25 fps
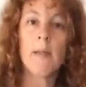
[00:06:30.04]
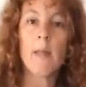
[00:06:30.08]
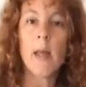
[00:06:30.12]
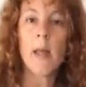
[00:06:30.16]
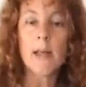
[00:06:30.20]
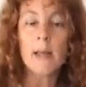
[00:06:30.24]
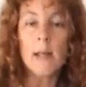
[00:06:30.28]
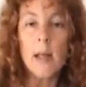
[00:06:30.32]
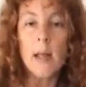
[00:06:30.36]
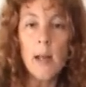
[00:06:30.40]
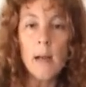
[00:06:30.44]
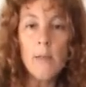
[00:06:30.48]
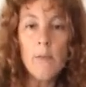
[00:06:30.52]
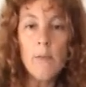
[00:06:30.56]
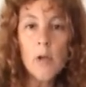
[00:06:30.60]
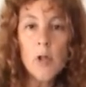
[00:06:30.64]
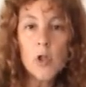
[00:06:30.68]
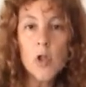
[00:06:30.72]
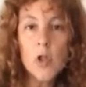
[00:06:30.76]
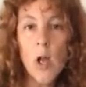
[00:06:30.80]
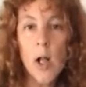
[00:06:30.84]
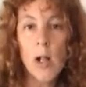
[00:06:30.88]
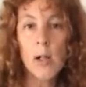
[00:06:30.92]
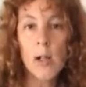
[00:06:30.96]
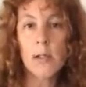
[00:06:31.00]
that every
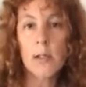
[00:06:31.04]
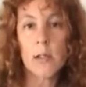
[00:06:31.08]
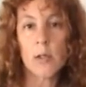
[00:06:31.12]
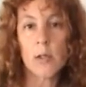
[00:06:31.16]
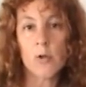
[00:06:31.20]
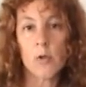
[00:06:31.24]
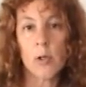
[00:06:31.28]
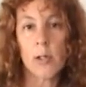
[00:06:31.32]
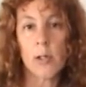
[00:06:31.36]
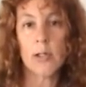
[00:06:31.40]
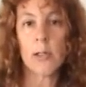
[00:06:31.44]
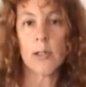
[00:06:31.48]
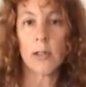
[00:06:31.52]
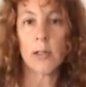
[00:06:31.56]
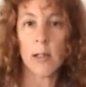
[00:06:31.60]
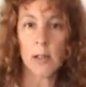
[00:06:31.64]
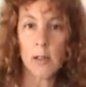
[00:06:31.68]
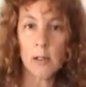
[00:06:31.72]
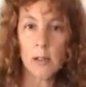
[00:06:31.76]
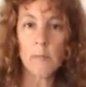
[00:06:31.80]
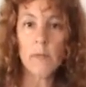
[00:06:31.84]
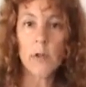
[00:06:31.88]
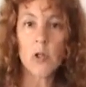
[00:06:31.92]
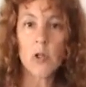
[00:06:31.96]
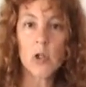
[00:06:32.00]
child is treated
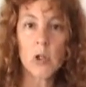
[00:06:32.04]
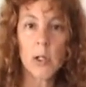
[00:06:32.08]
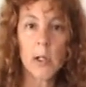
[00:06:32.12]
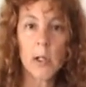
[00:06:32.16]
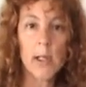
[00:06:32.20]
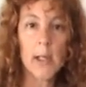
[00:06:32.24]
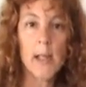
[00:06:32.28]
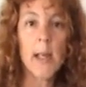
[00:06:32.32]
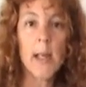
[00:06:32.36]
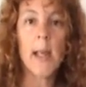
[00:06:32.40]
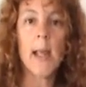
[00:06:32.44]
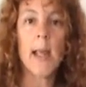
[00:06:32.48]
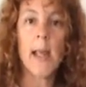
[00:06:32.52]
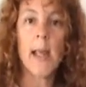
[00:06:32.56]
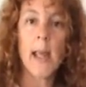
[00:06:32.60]
individually,